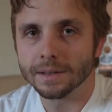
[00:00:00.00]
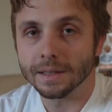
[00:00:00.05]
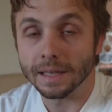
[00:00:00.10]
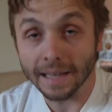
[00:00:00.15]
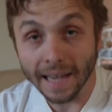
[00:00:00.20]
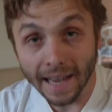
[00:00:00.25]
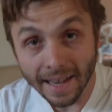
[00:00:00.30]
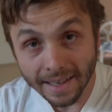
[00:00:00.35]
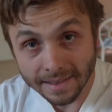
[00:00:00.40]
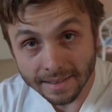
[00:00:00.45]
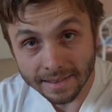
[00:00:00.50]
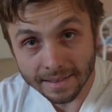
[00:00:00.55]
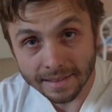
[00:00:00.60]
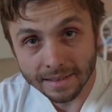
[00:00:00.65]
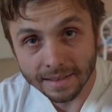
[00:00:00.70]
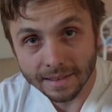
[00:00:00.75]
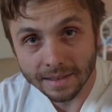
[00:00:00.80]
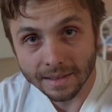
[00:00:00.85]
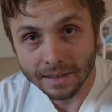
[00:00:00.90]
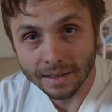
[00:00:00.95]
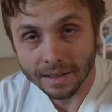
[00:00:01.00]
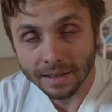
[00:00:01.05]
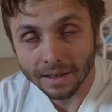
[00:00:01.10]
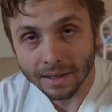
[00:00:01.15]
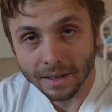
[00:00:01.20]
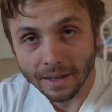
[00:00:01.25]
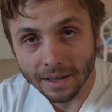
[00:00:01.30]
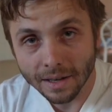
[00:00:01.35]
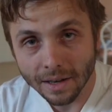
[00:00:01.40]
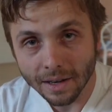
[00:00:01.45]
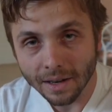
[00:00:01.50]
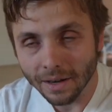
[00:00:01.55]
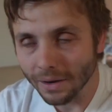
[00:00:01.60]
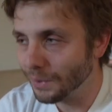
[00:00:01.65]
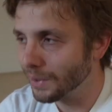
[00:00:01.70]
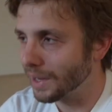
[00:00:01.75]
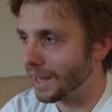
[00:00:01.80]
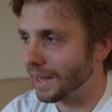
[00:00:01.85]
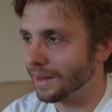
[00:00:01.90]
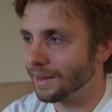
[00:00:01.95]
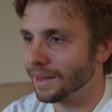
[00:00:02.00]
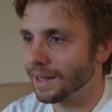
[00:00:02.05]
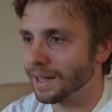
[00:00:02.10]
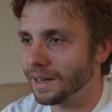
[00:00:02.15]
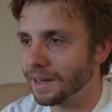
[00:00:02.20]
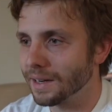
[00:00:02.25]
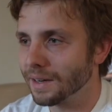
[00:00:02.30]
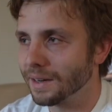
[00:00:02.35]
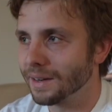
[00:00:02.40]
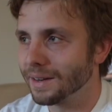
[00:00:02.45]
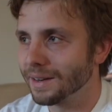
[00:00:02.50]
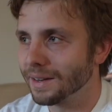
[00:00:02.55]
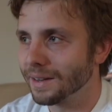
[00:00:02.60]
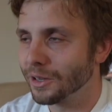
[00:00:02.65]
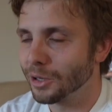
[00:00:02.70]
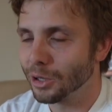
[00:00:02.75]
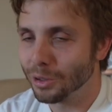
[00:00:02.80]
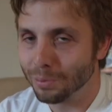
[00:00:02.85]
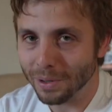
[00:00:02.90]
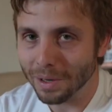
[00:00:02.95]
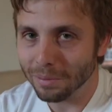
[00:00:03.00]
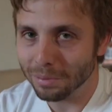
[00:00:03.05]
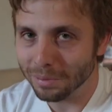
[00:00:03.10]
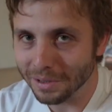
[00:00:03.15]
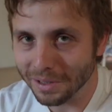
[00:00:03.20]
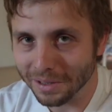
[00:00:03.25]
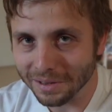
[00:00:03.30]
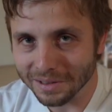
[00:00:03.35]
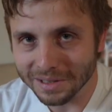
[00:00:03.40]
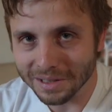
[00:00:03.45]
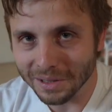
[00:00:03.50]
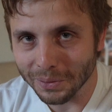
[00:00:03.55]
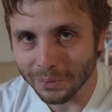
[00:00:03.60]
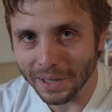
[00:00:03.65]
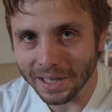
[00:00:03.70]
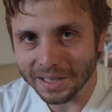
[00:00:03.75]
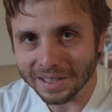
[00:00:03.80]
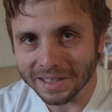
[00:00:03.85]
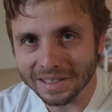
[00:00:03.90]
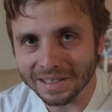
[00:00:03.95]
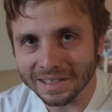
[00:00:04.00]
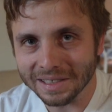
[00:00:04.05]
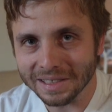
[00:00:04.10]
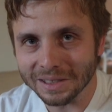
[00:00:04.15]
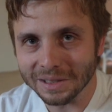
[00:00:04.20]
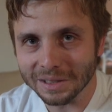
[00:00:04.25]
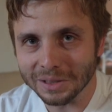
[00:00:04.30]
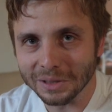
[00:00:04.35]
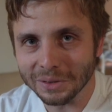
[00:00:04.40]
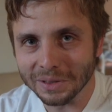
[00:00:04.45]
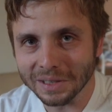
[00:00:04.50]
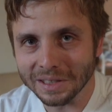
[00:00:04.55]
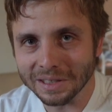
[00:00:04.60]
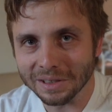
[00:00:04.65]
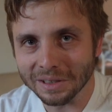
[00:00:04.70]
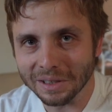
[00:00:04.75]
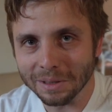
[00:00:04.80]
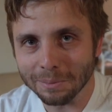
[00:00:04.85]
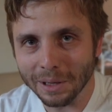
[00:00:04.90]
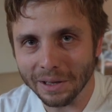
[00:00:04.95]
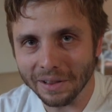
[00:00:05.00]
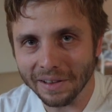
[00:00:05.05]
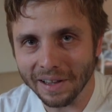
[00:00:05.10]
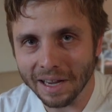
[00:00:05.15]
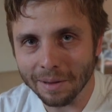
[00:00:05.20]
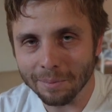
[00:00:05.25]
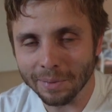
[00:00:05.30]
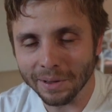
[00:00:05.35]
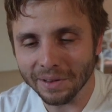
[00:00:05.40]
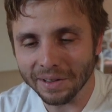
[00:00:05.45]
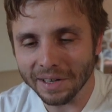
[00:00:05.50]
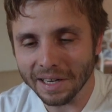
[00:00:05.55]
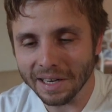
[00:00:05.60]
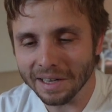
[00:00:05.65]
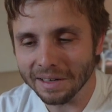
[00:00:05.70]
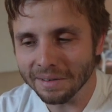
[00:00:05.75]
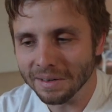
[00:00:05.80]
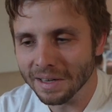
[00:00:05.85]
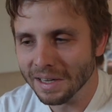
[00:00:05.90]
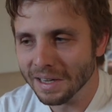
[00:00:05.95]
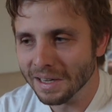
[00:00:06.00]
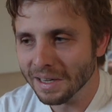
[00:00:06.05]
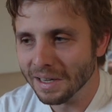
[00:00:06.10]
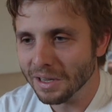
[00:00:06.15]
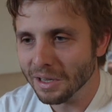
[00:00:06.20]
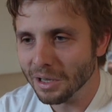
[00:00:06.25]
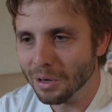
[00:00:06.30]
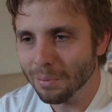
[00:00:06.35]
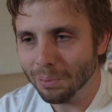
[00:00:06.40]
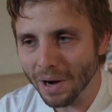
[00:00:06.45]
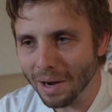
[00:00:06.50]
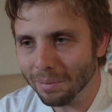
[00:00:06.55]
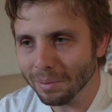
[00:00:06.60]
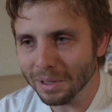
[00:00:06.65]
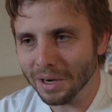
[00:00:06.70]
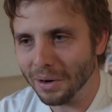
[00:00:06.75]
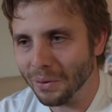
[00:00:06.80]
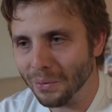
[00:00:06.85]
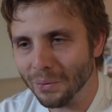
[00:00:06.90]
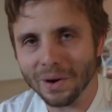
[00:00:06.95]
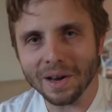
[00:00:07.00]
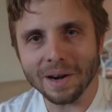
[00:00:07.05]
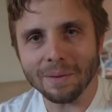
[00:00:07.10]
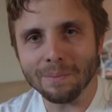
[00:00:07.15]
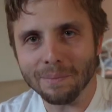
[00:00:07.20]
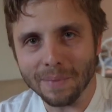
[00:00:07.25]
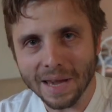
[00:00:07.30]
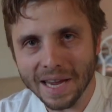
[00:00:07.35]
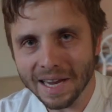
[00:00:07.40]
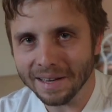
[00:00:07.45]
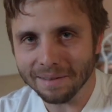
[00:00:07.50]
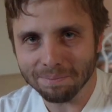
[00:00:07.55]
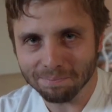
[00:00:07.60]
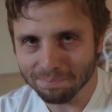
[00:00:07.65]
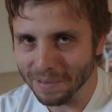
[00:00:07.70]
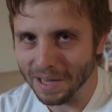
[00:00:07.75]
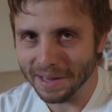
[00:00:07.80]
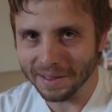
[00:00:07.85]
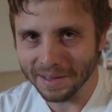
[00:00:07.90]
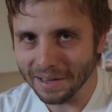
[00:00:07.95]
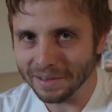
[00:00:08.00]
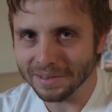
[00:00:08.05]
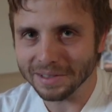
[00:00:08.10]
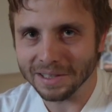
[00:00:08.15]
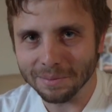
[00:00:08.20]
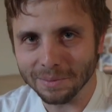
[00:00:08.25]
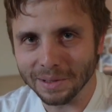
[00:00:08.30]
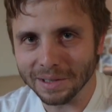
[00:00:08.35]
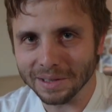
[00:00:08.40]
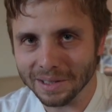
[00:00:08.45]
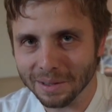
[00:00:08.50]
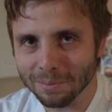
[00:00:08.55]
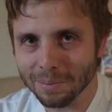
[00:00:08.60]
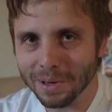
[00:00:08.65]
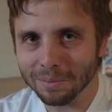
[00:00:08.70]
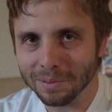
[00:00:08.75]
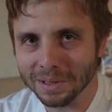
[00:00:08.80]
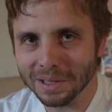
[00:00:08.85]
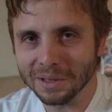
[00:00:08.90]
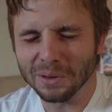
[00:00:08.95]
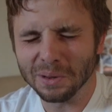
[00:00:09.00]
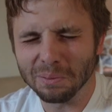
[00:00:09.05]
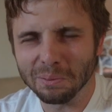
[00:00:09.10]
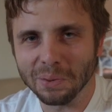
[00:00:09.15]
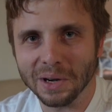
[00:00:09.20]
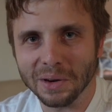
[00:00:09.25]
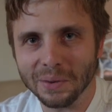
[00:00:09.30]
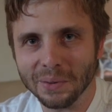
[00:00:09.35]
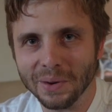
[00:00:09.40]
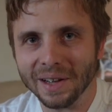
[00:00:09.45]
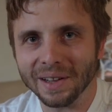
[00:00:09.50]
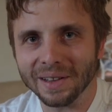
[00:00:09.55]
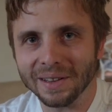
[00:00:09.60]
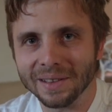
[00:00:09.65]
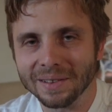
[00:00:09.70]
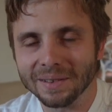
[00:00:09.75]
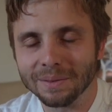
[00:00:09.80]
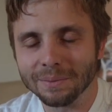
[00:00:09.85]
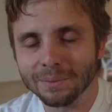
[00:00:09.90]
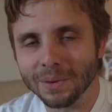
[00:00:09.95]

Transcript: Yes? Okay, then you probably aren't still watching this because you're too concerned about liability and you probably don't want to make $10,000 a month. You're probably doing pretty well.